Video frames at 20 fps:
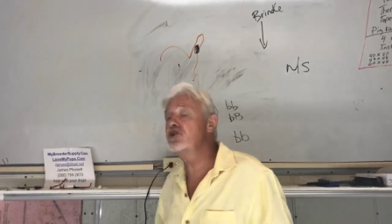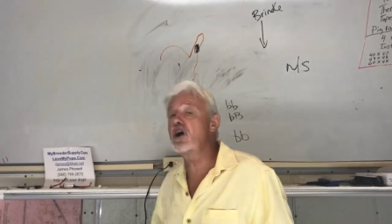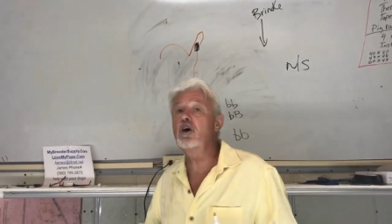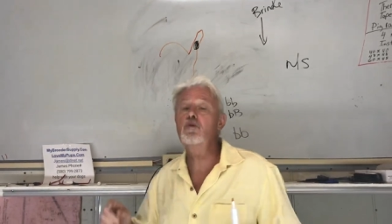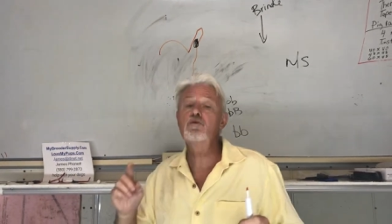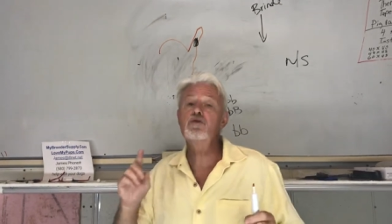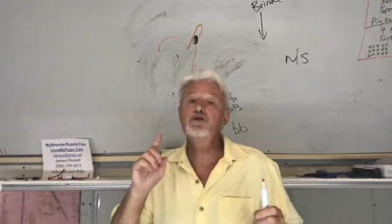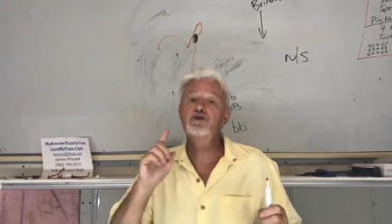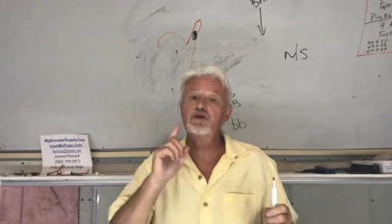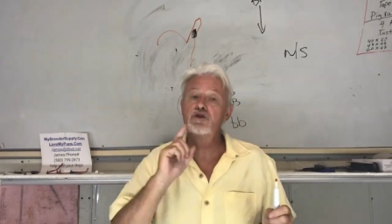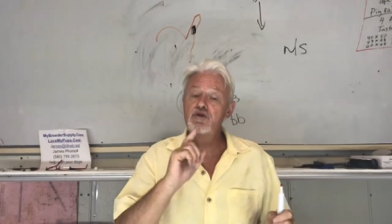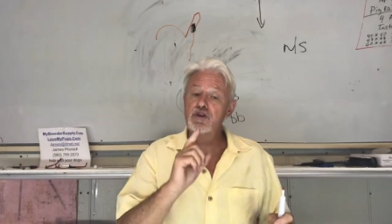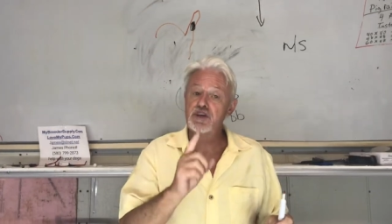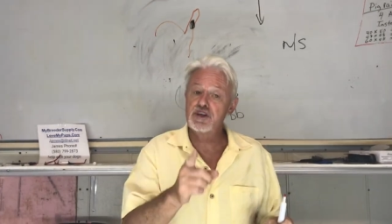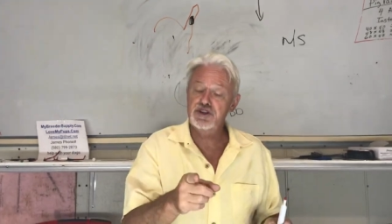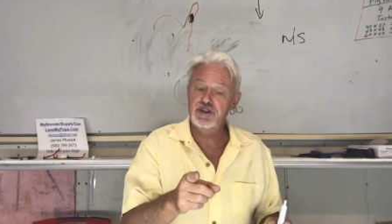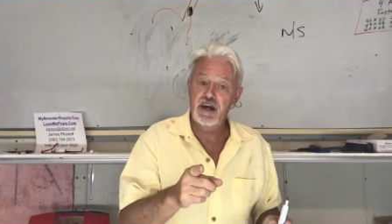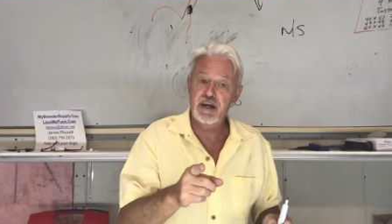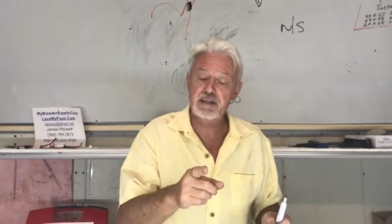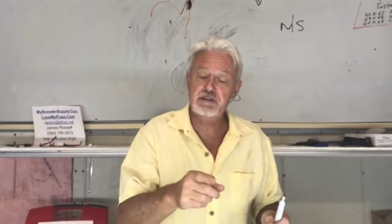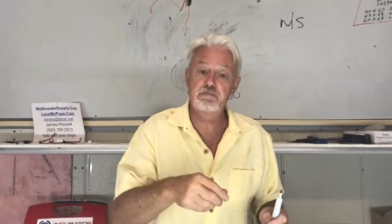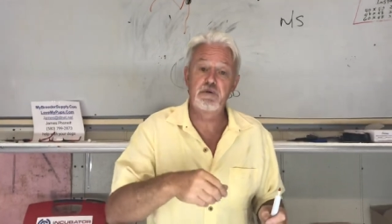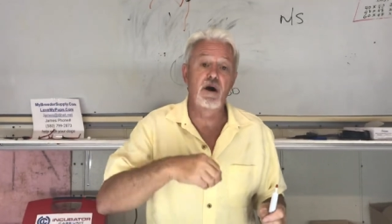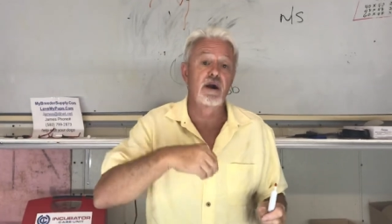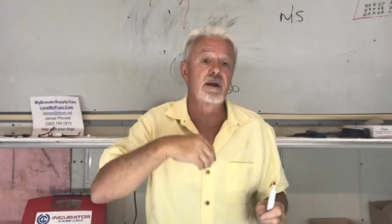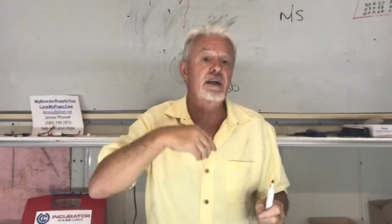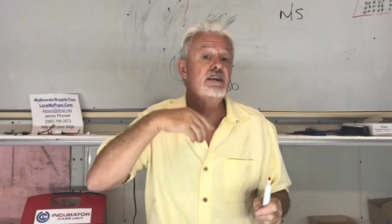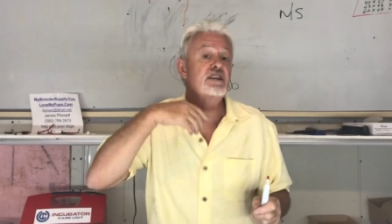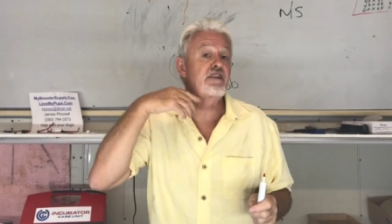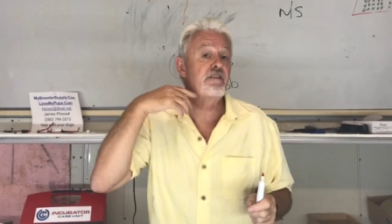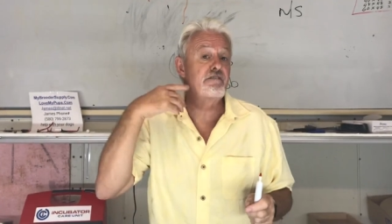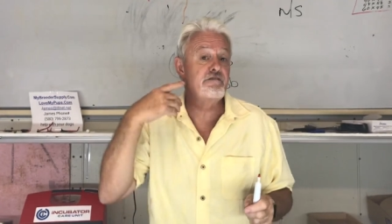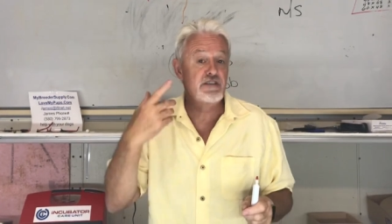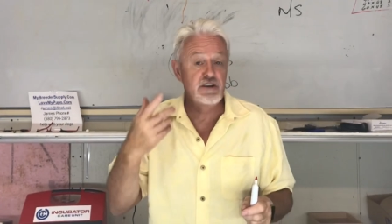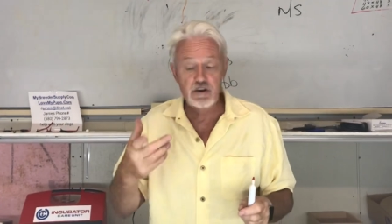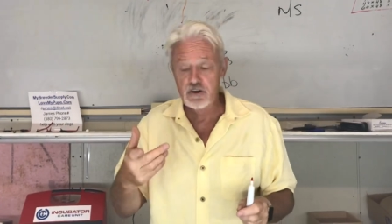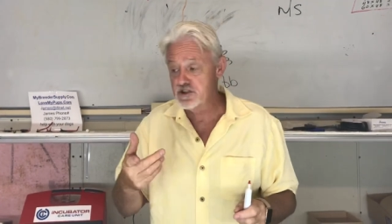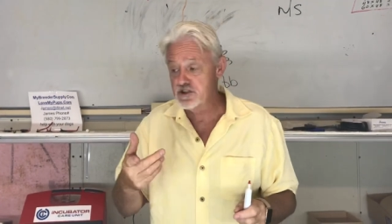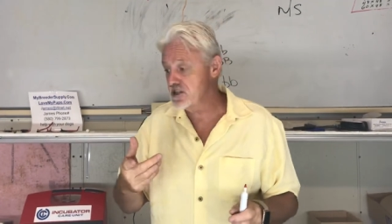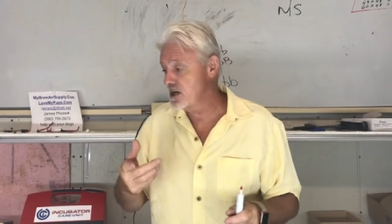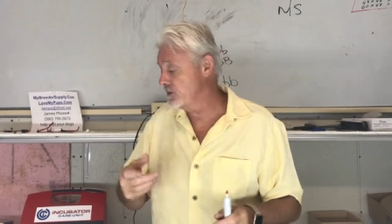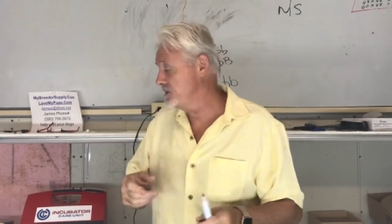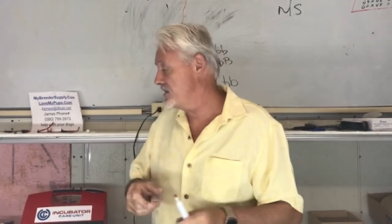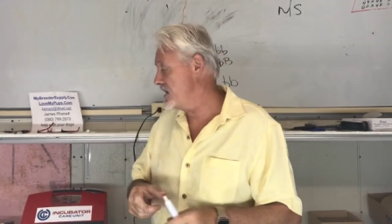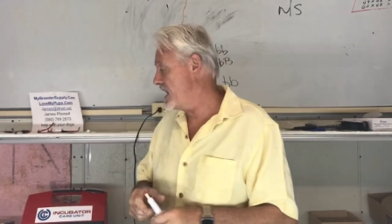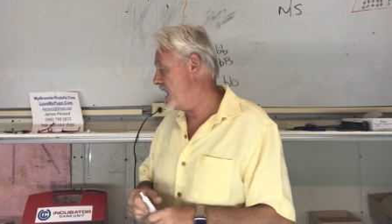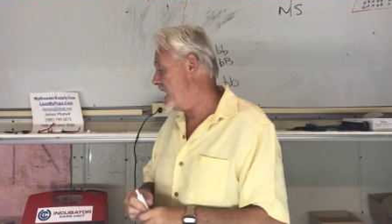don't do this next part, it just fills up with